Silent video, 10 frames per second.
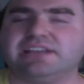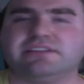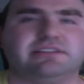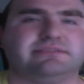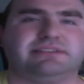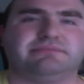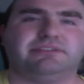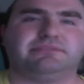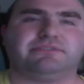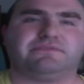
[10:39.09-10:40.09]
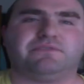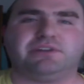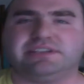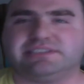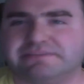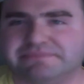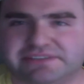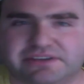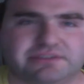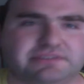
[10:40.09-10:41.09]
I thought it was like one of the most funniest
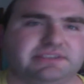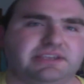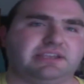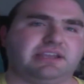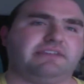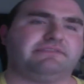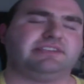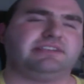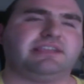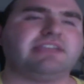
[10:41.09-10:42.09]
episodes like I've seen,